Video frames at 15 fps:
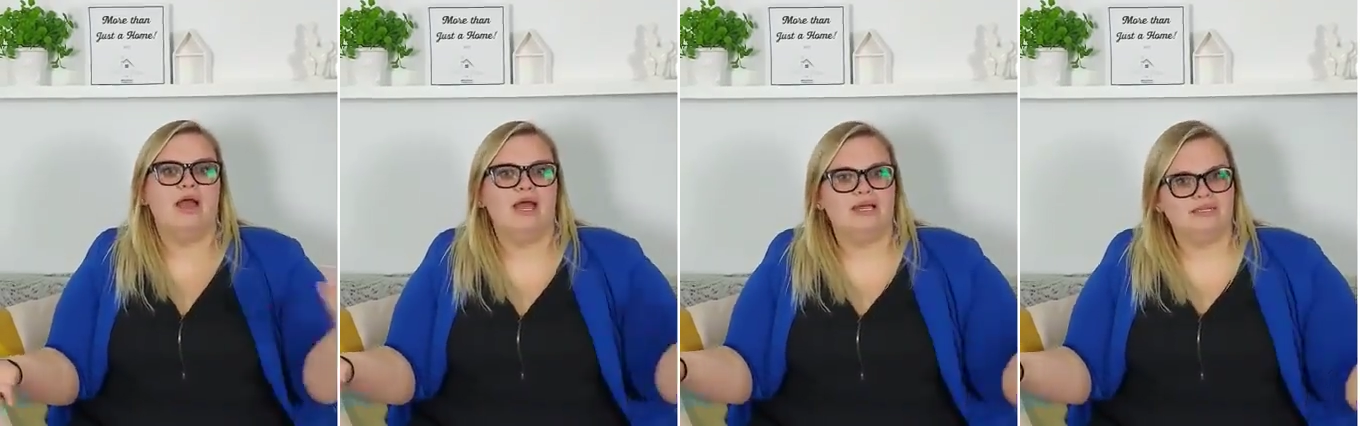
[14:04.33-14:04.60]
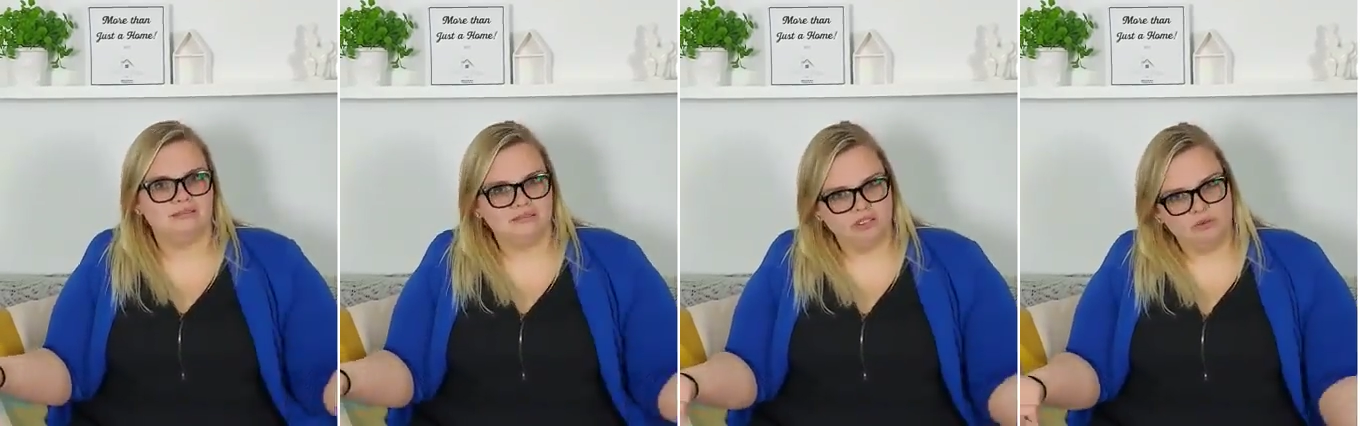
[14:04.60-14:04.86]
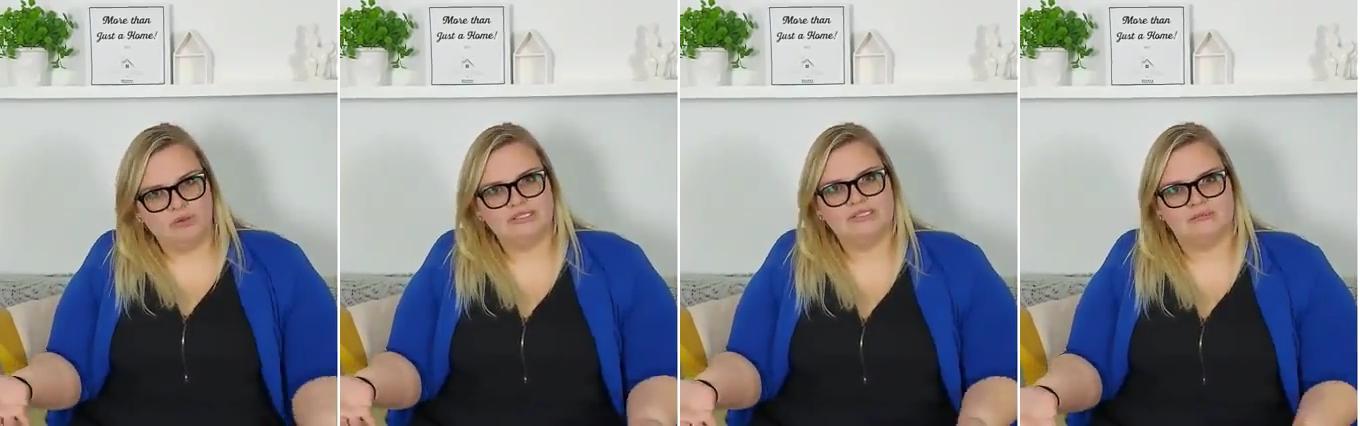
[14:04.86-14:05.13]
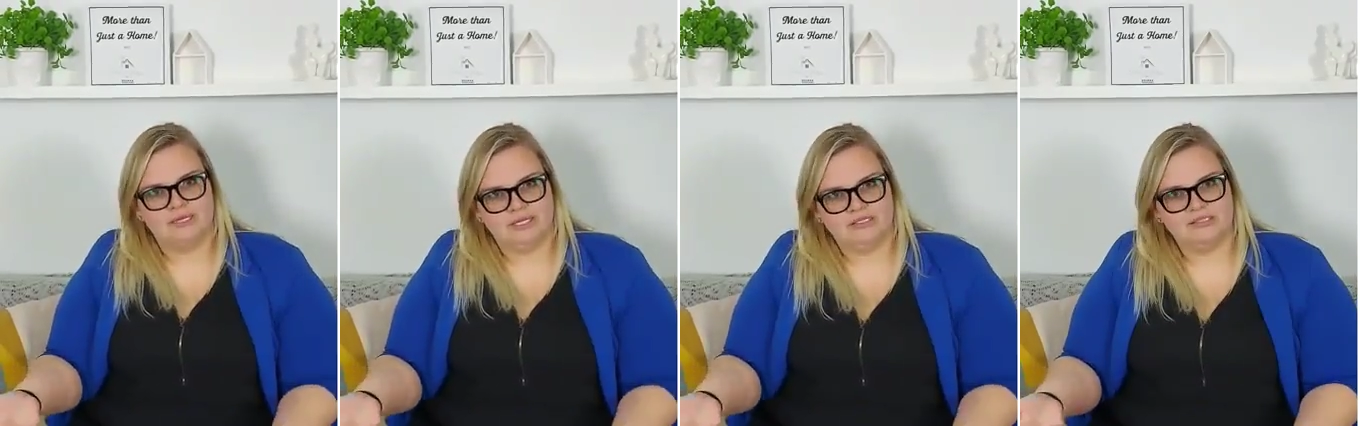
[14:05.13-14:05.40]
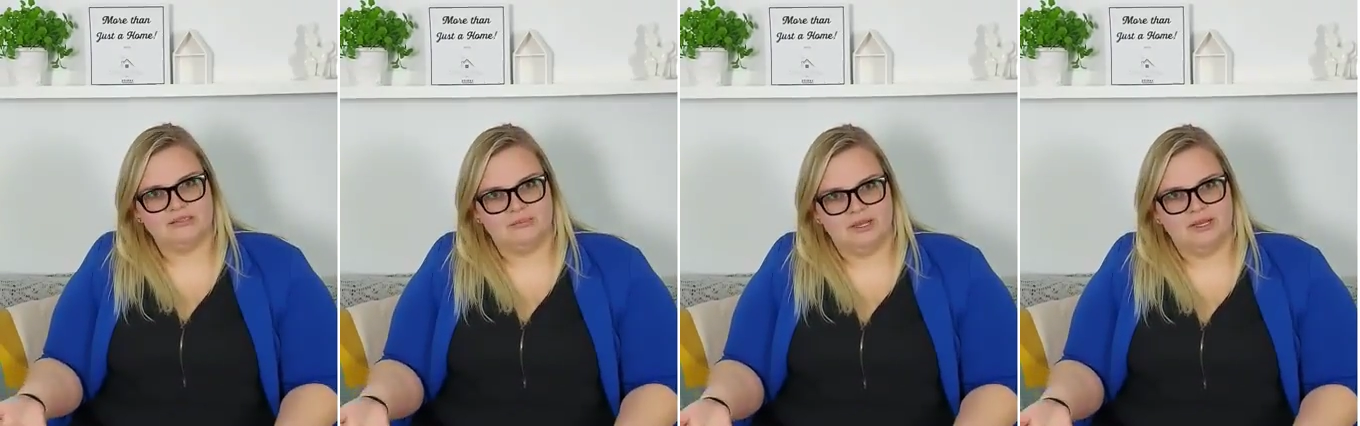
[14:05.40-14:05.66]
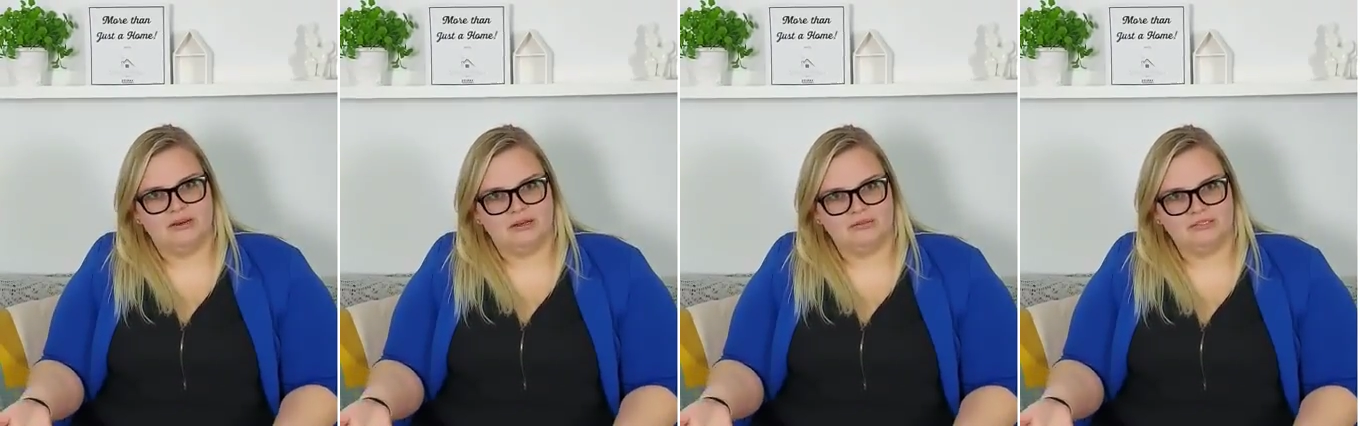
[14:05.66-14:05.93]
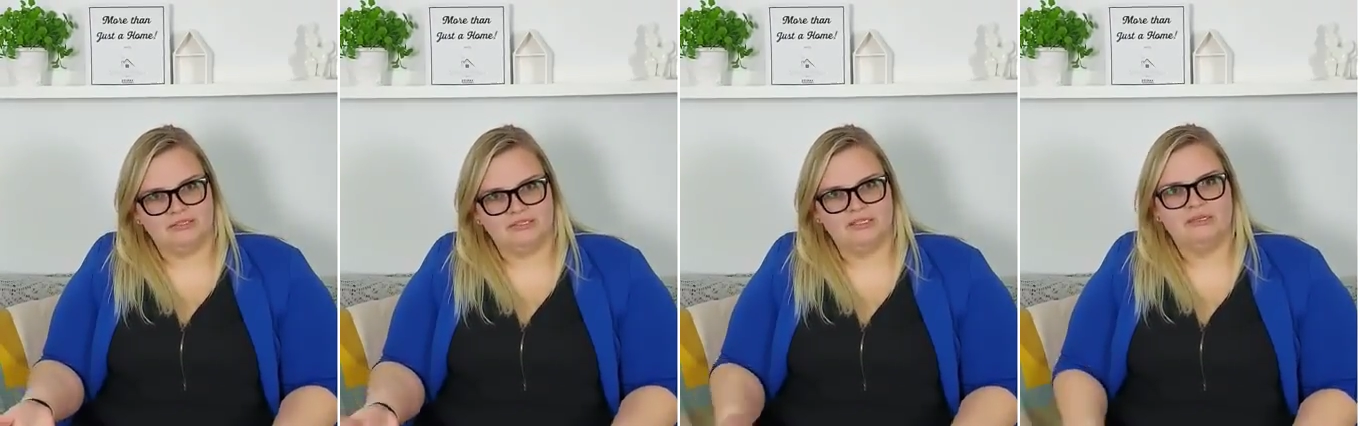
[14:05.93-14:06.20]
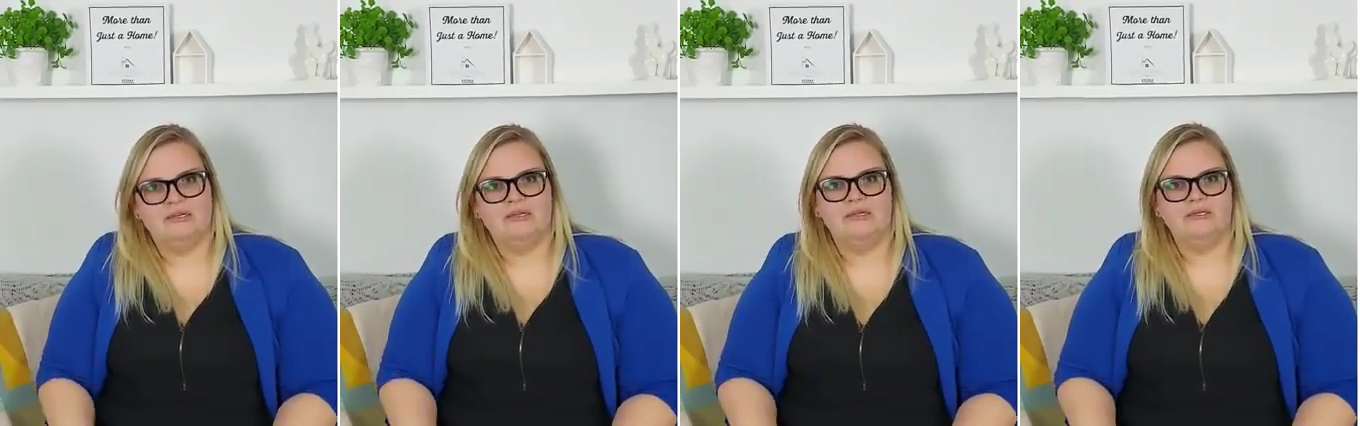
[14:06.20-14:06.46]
and you want somebody else to buy your house.